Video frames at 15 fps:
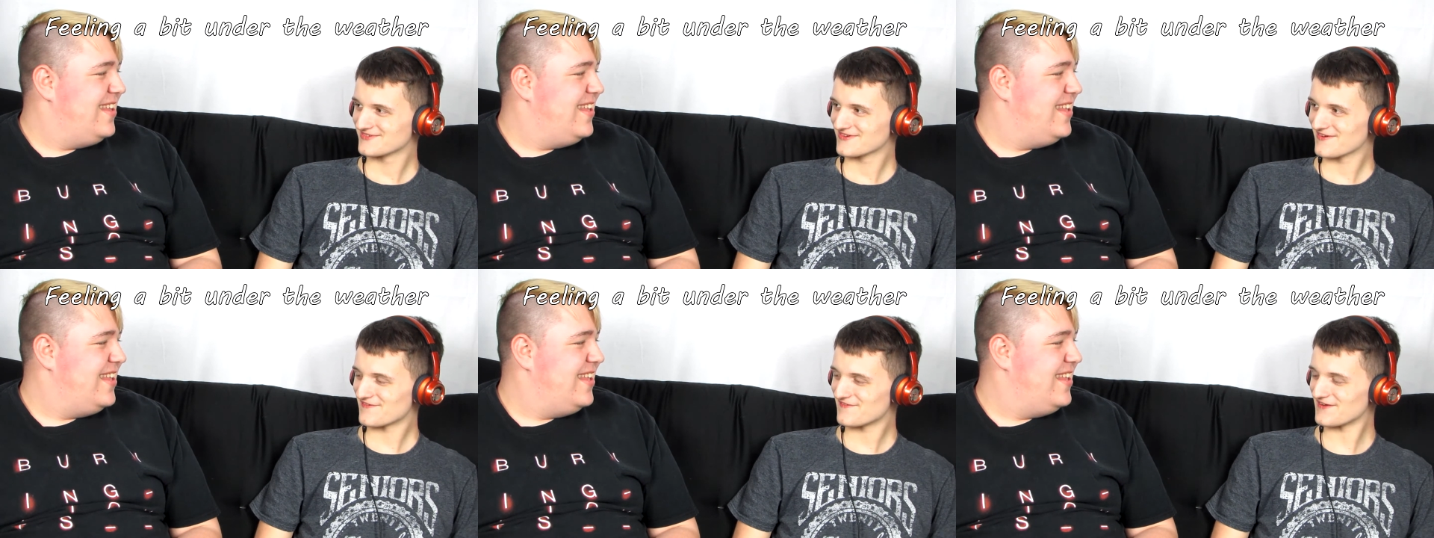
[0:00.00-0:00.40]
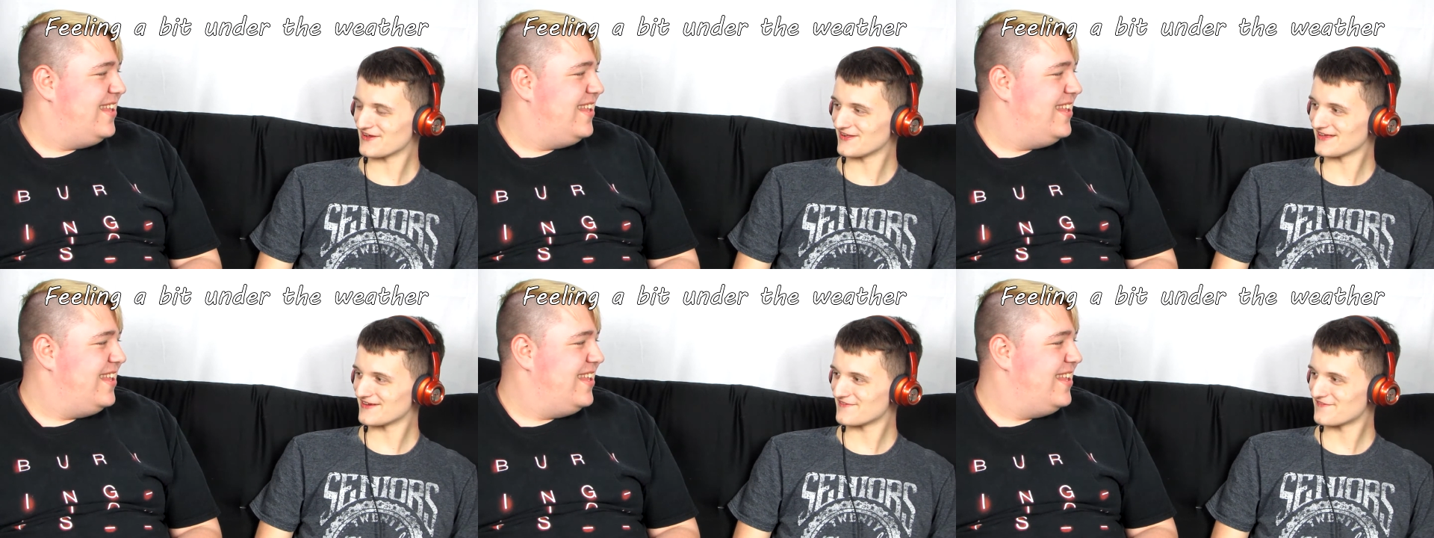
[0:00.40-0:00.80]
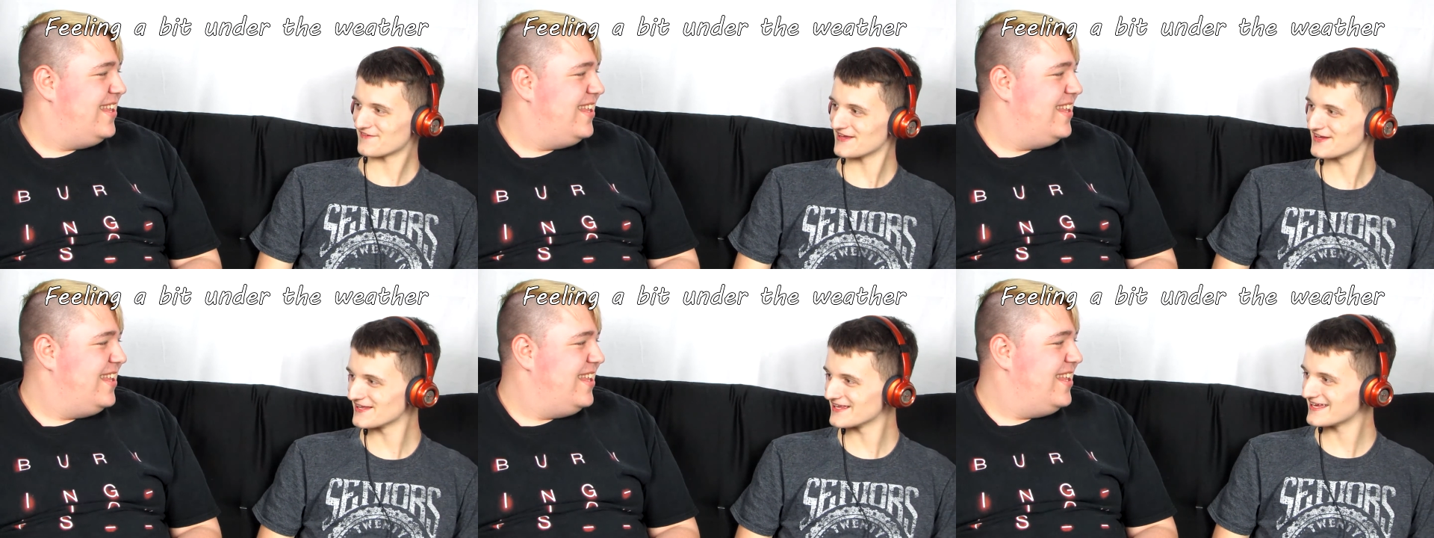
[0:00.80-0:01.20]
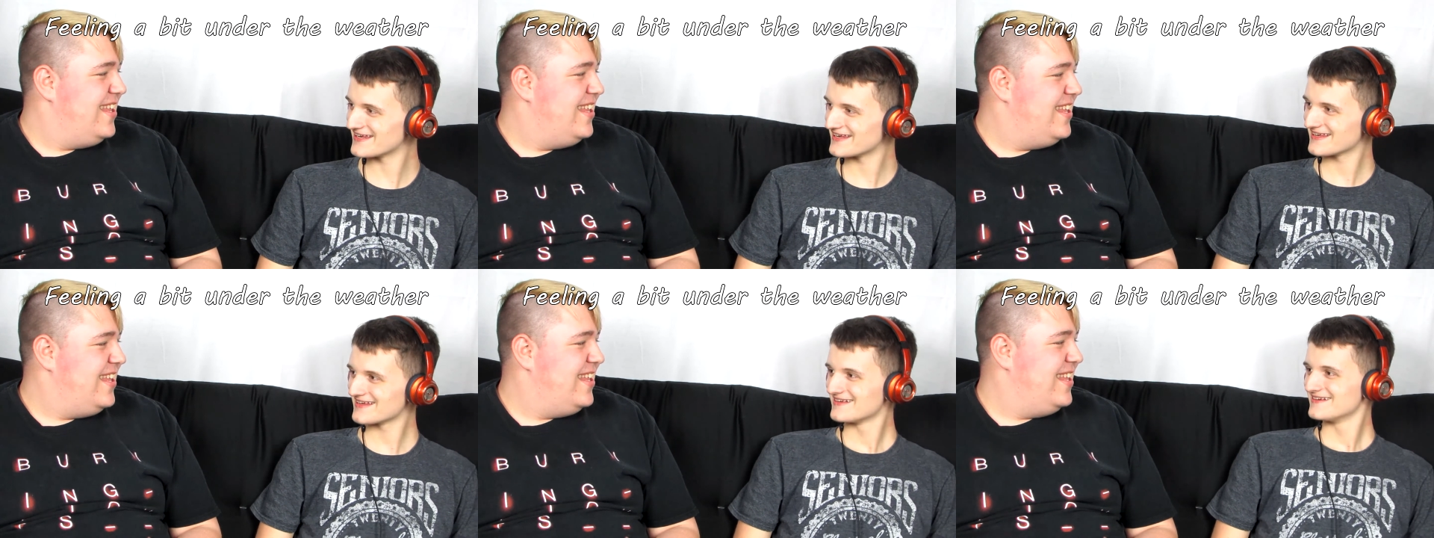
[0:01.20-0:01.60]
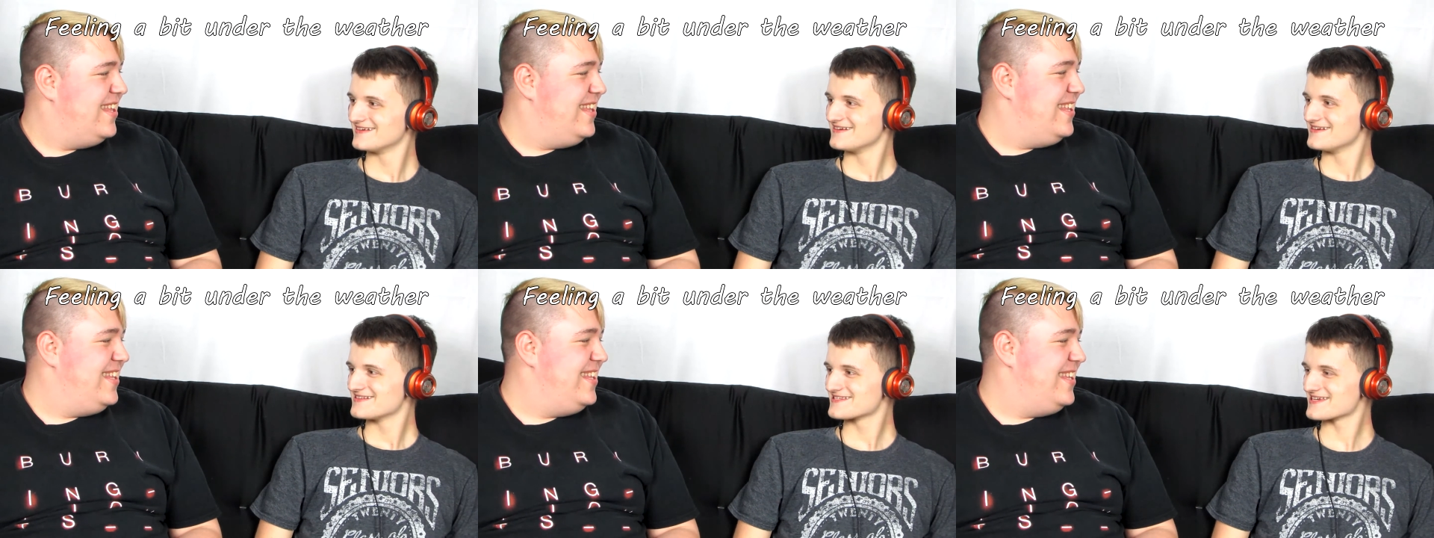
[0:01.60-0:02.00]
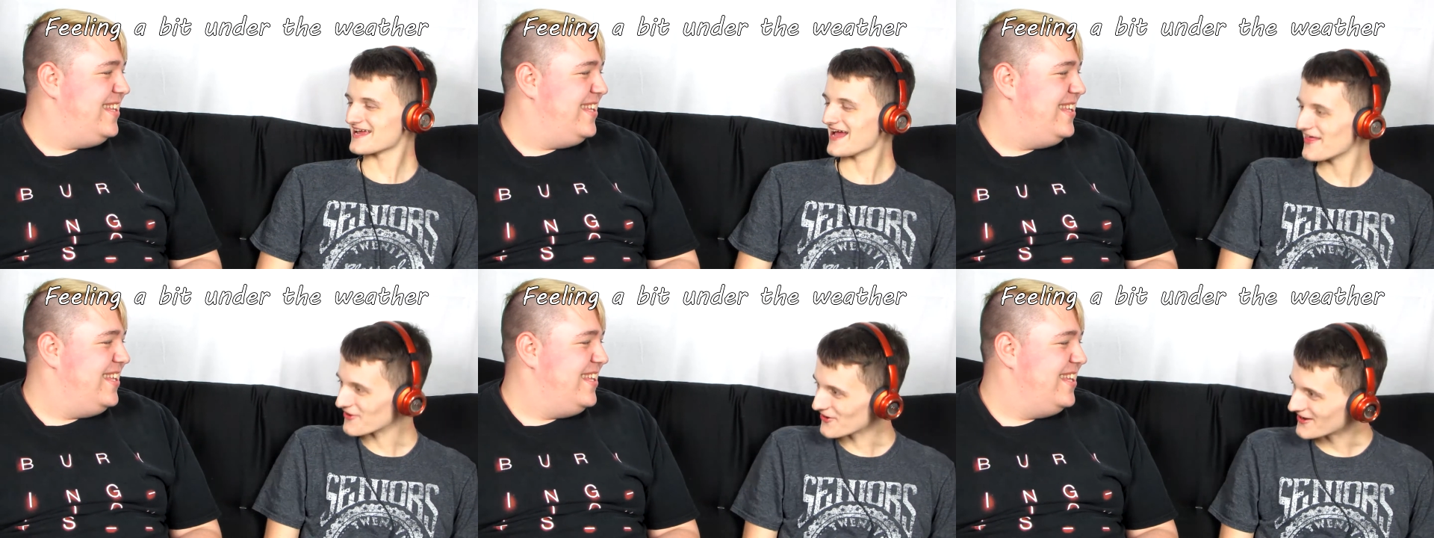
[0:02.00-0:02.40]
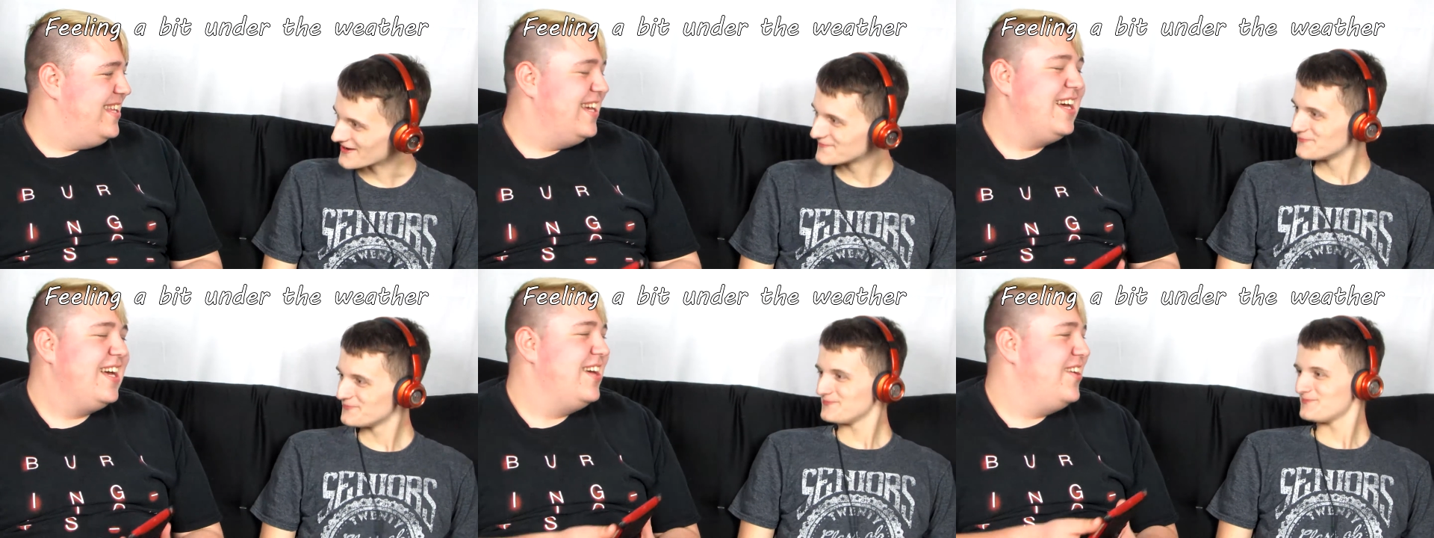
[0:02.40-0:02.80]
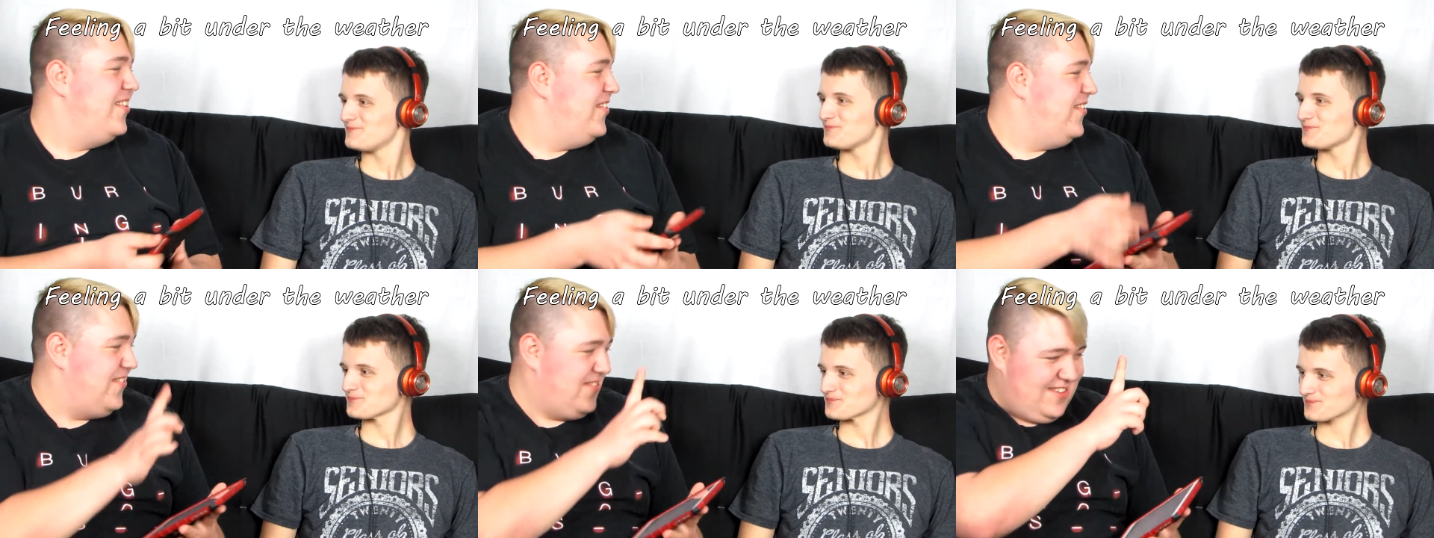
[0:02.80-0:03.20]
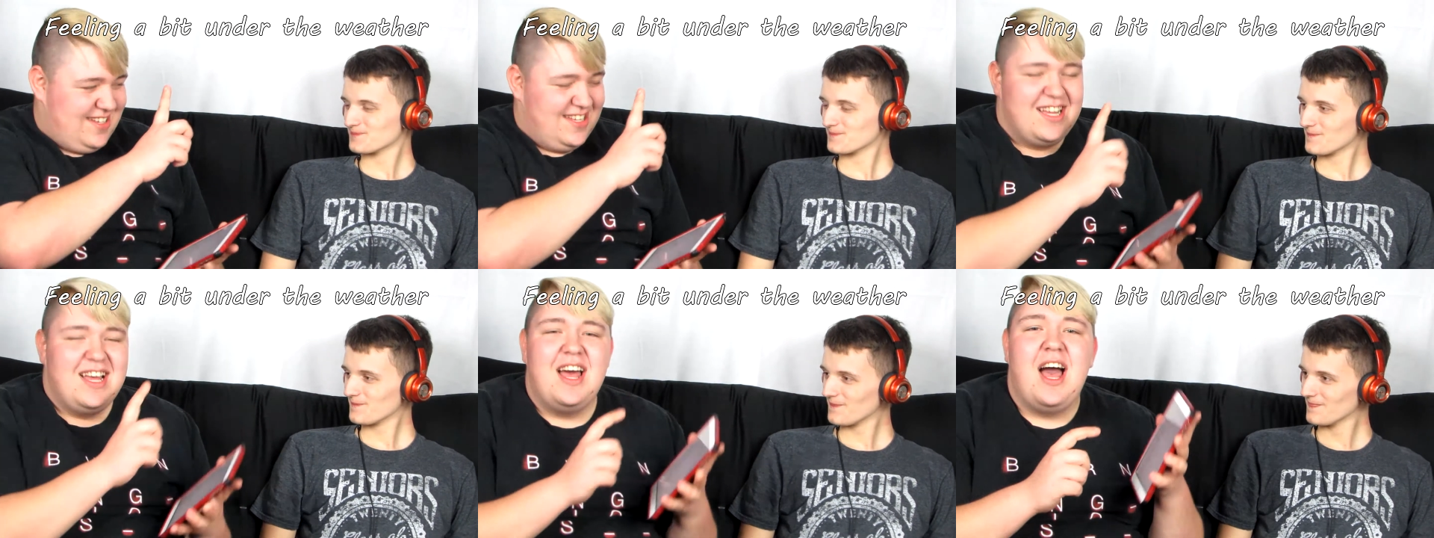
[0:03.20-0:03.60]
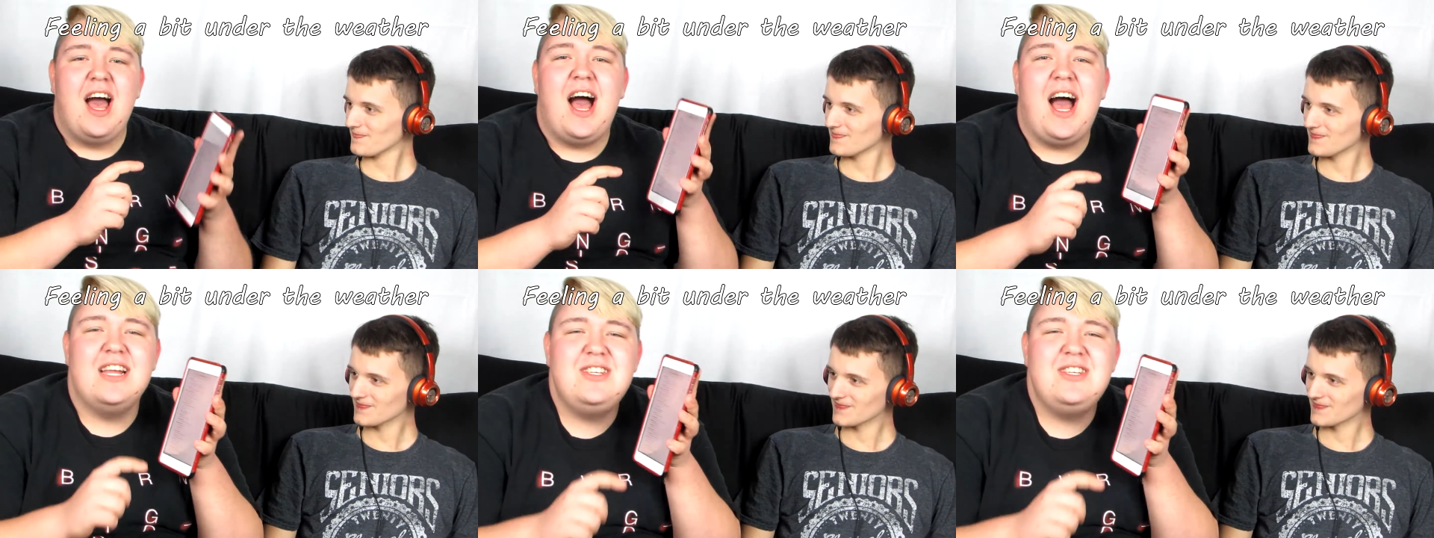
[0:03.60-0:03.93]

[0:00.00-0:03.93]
Speaker 1: Feel it, feel it together. I